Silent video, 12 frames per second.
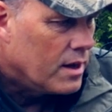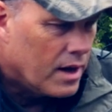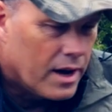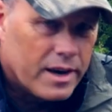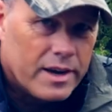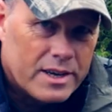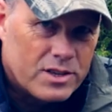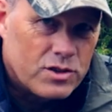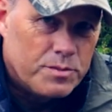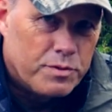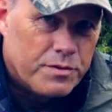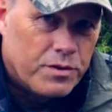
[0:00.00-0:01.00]
I
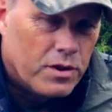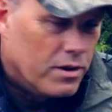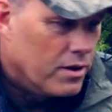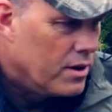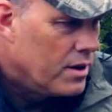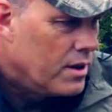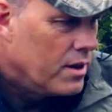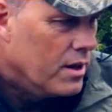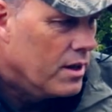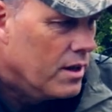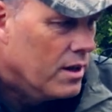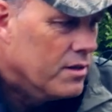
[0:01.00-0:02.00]
actually prefer
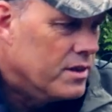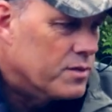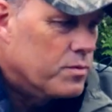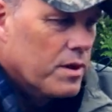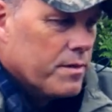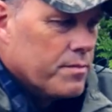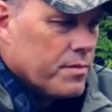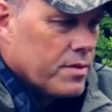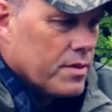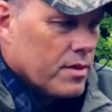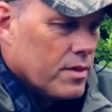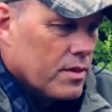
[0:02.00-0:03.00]
this one.
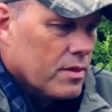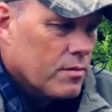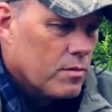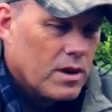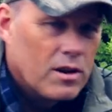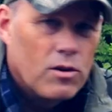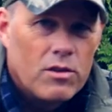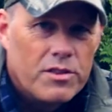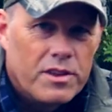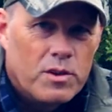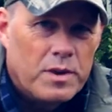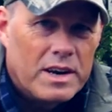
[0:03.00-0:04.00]
We can call it
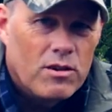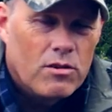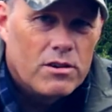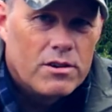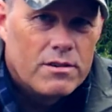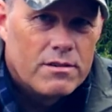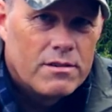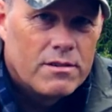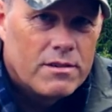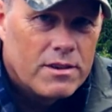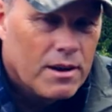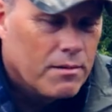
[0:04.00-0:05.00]
the quick lock.
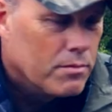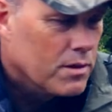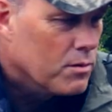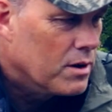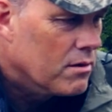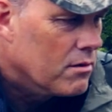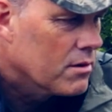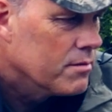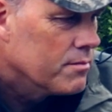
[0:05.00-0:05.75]
Yeah, the quick lock.